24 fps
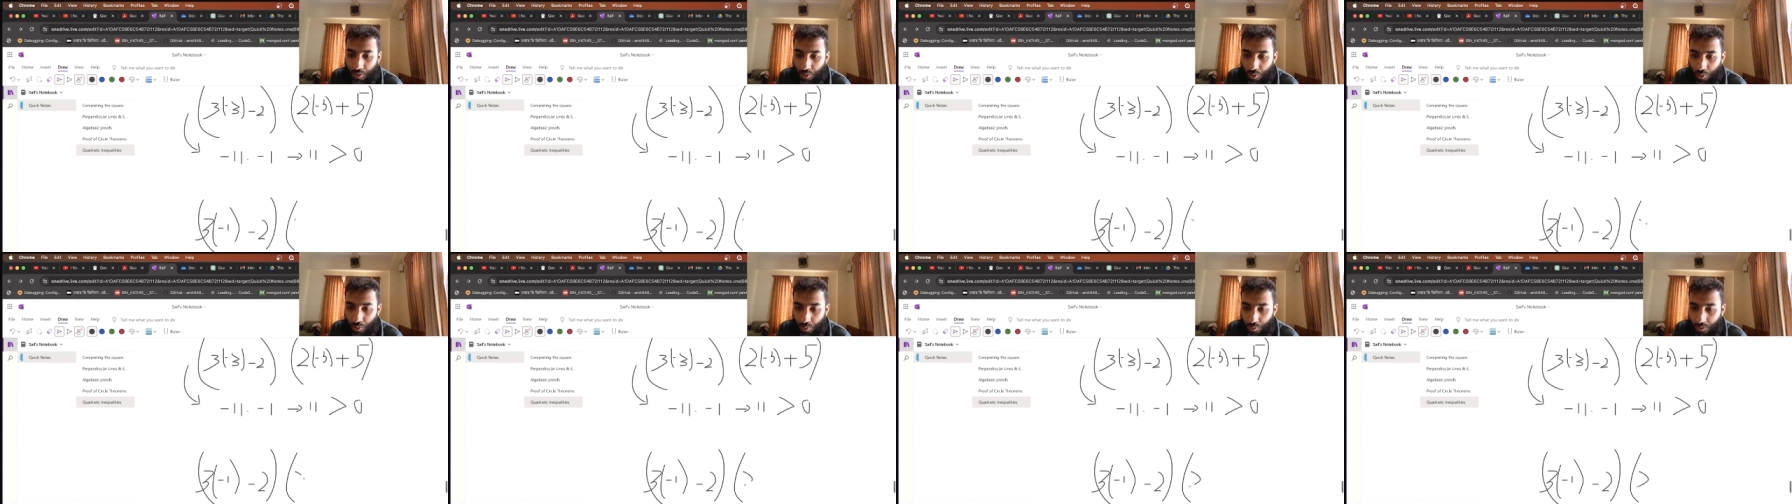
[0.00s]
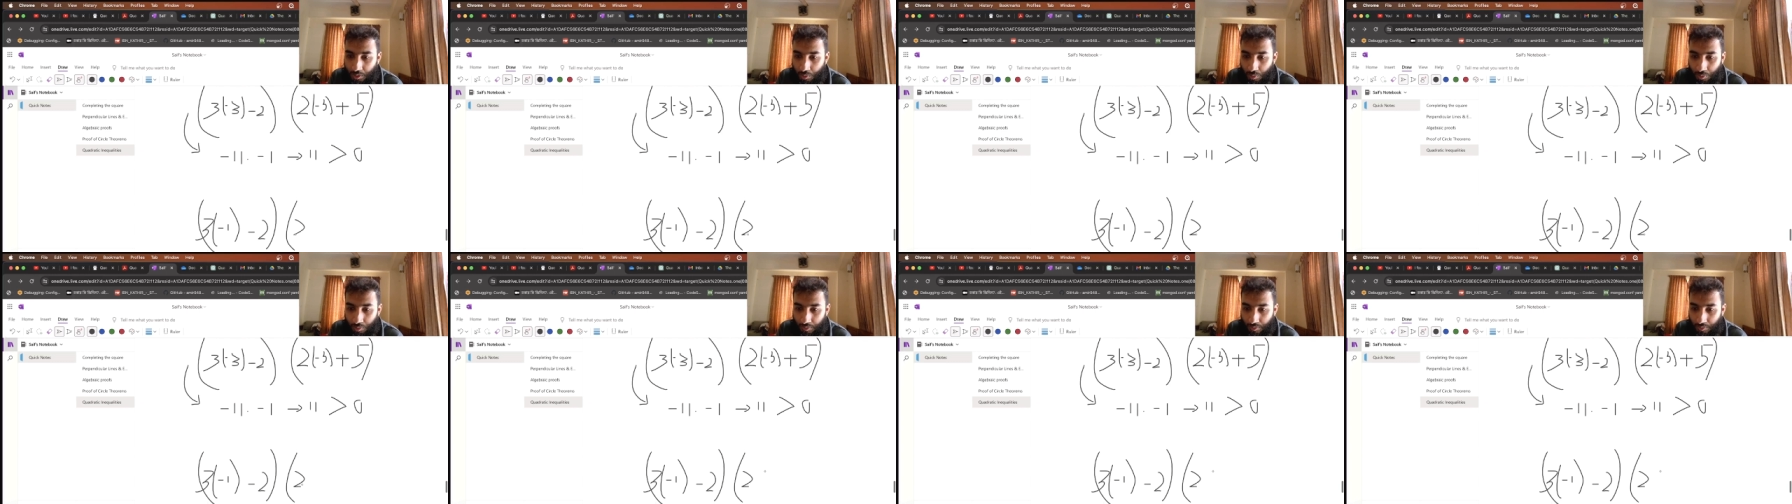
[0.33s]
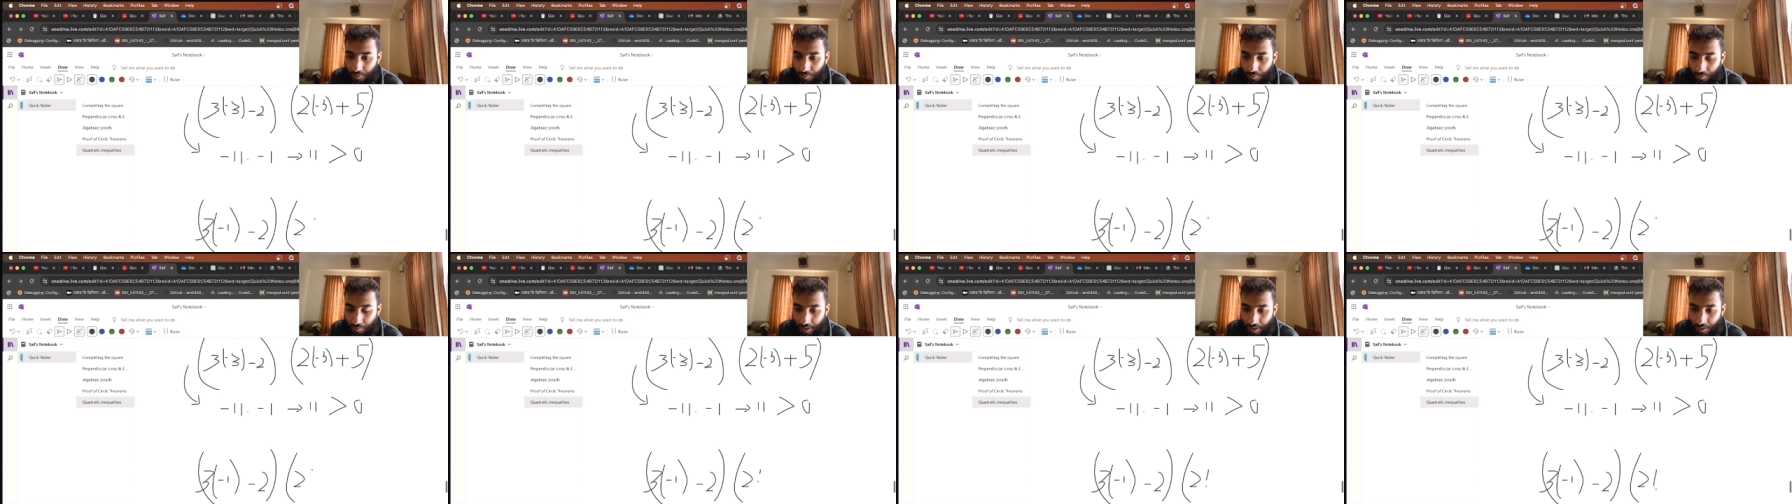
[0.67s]
2 into
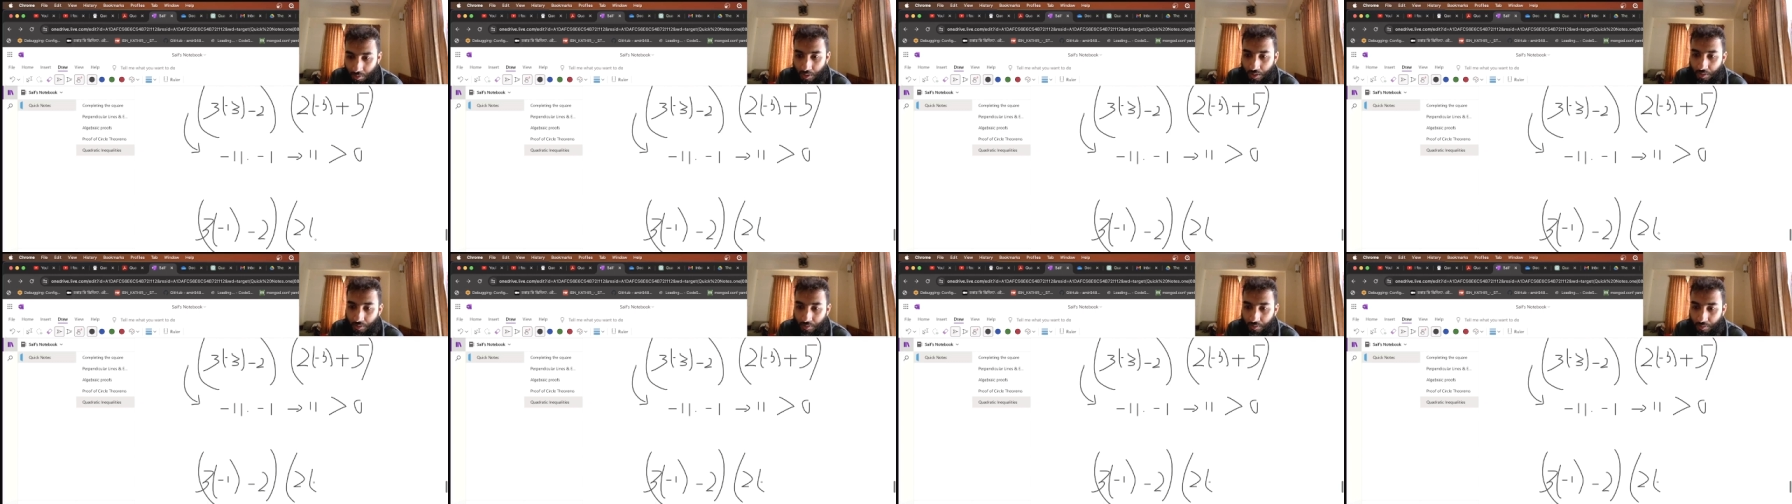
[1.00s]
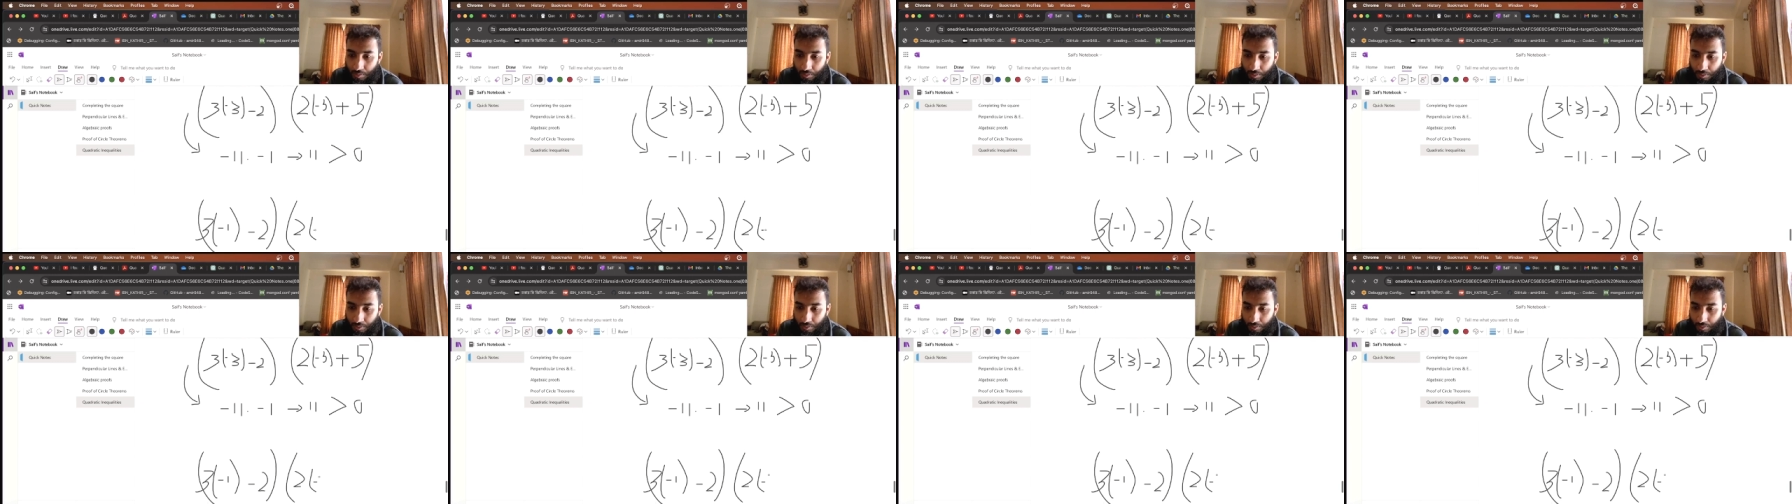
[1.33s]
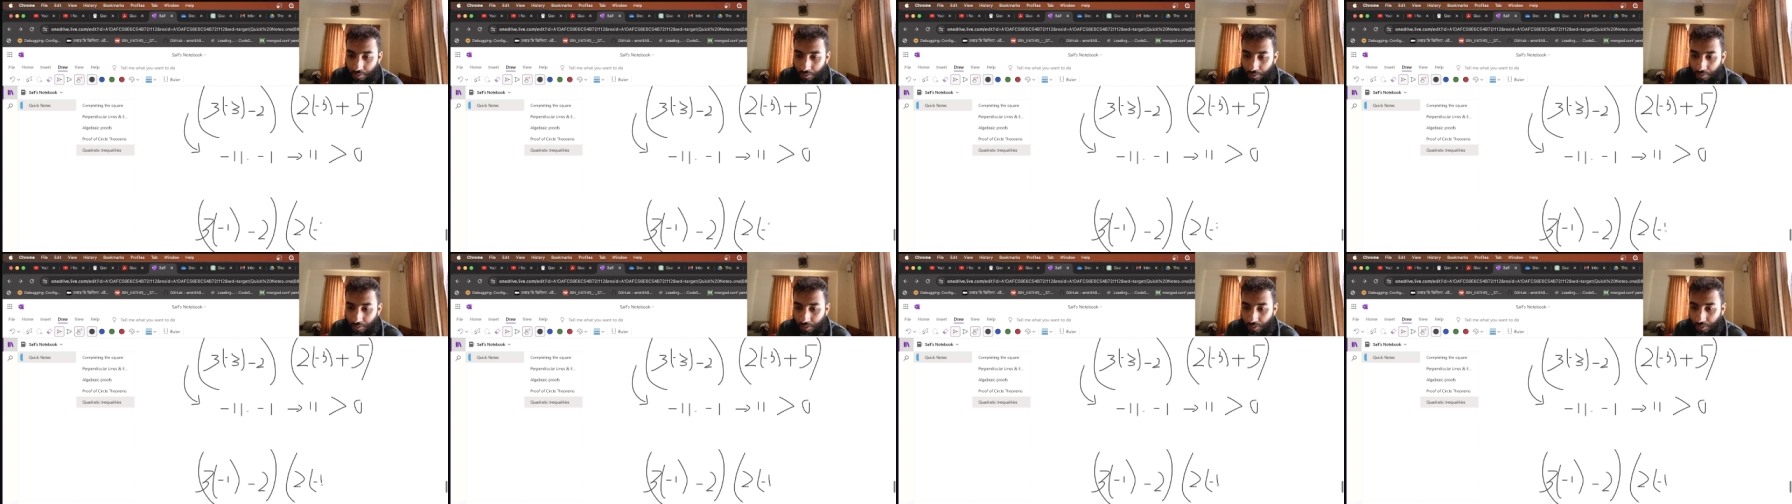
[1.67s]
minus 1
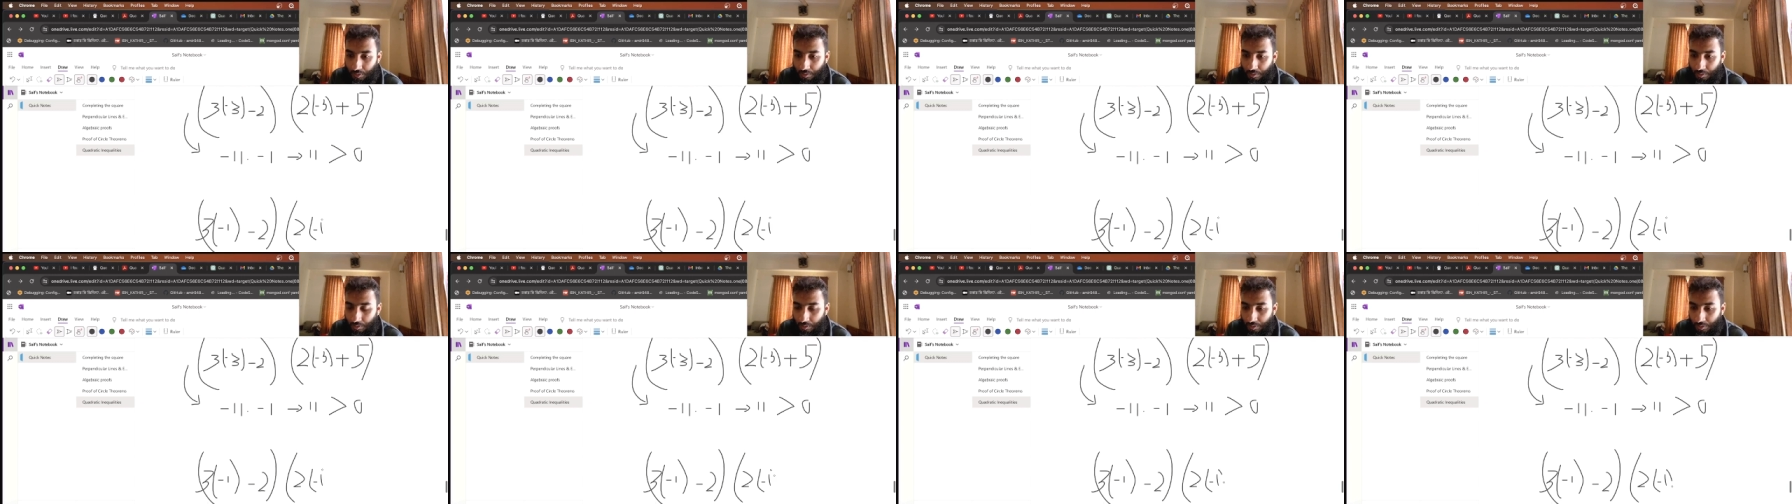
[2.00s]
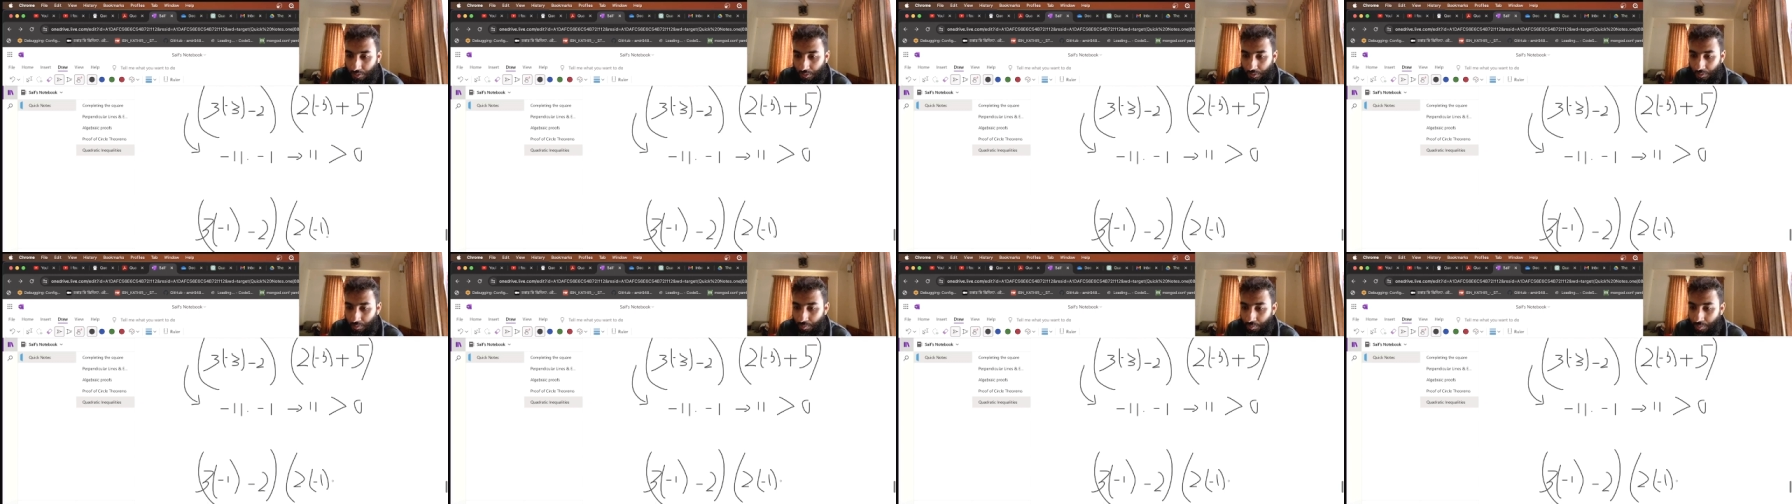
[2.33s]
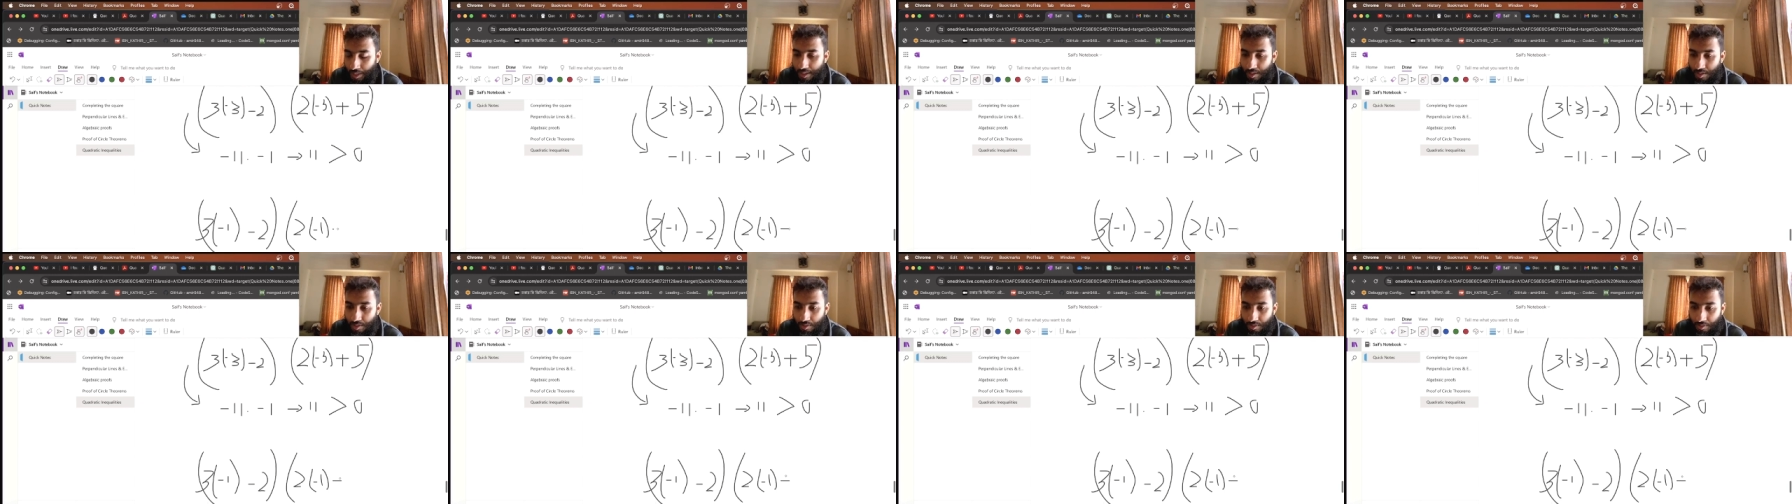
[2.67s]

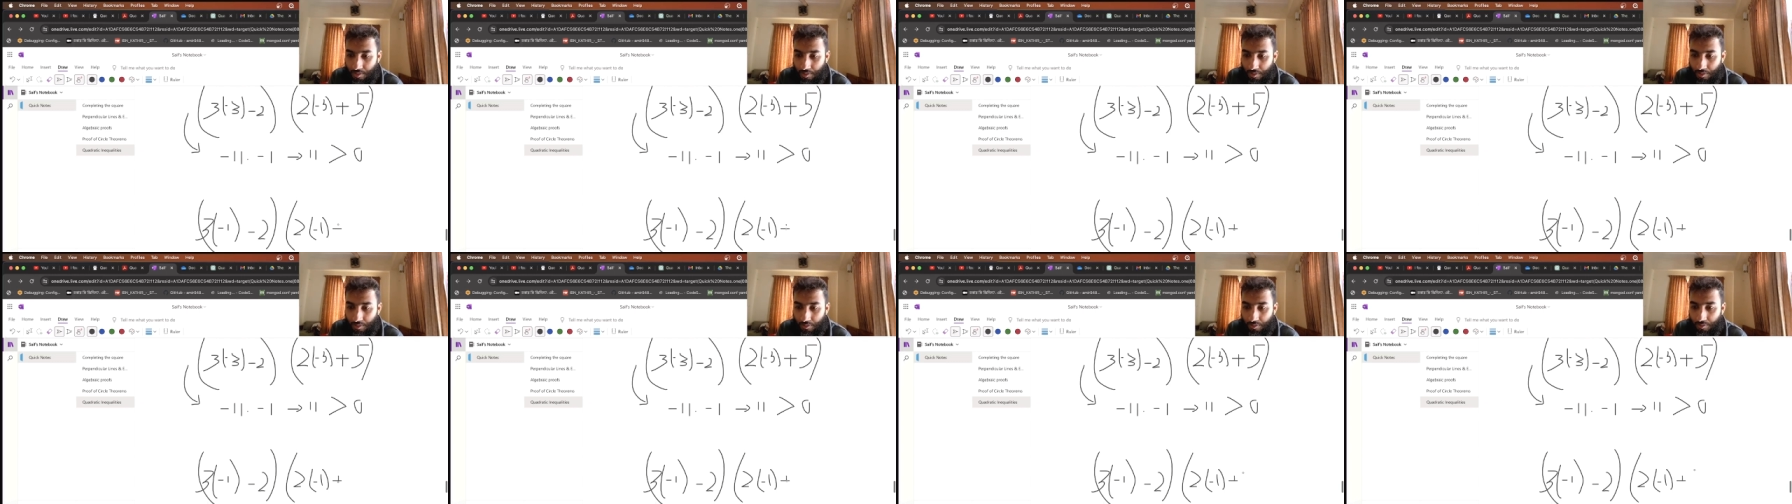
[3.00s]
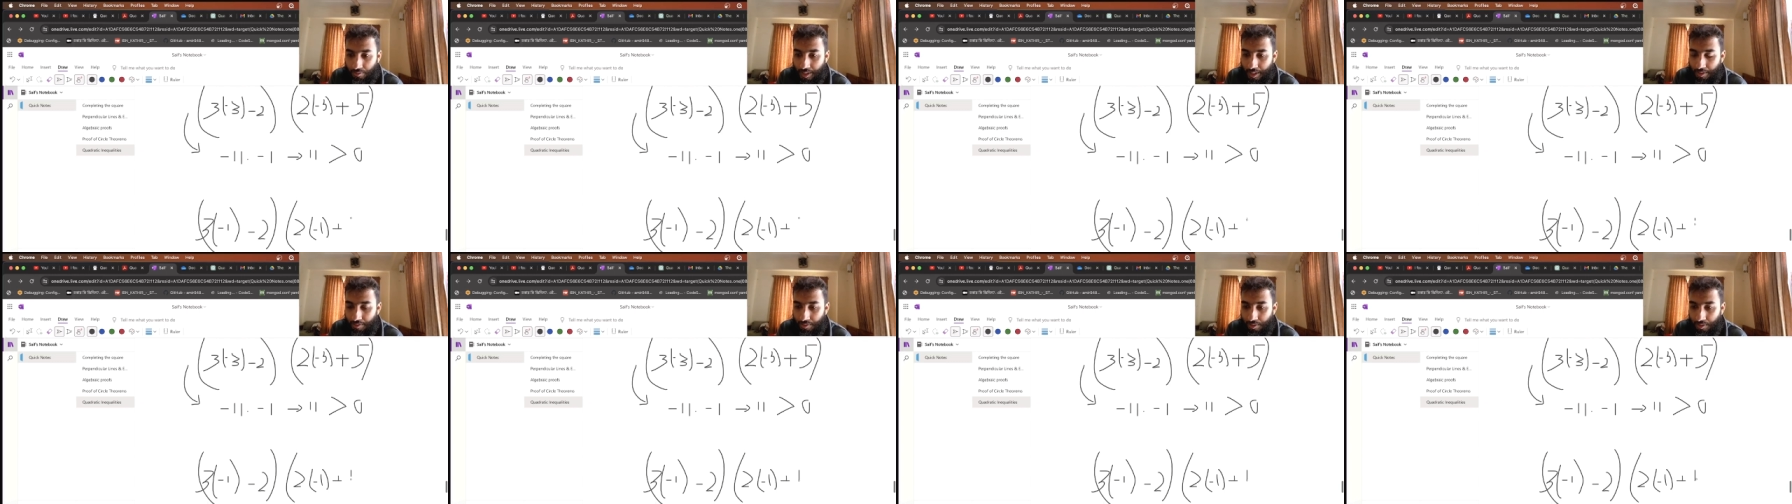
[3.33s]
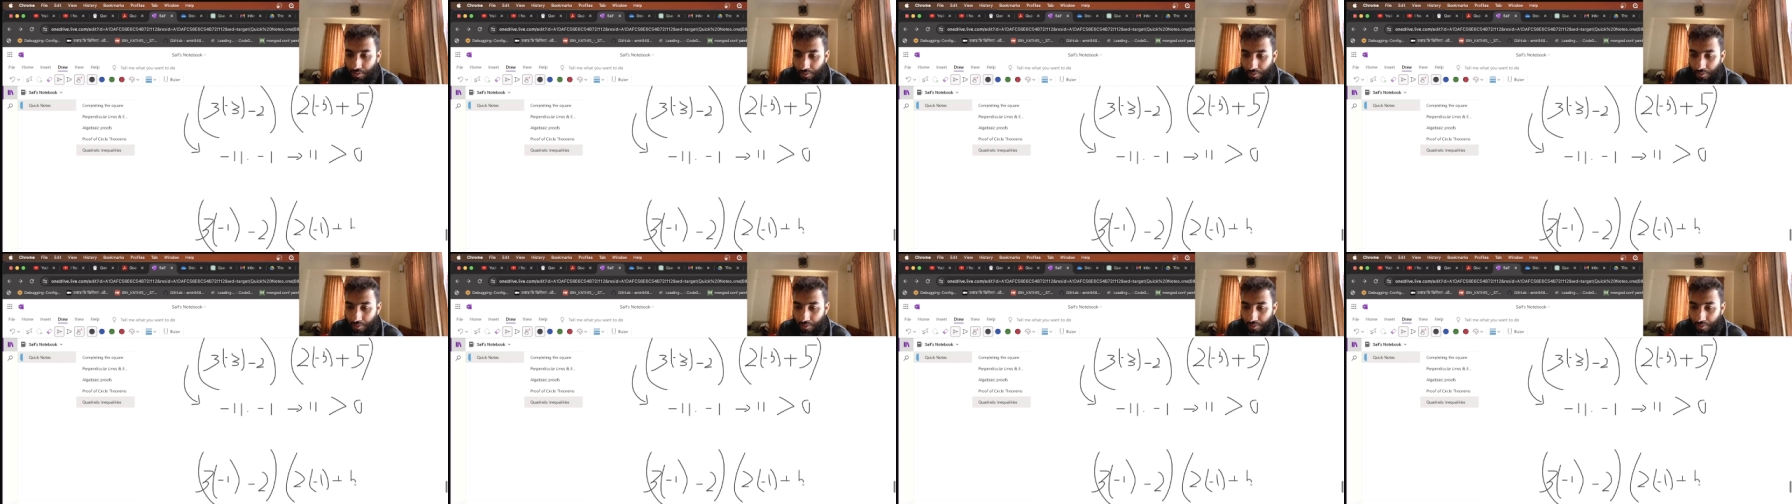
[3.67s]
plus 5.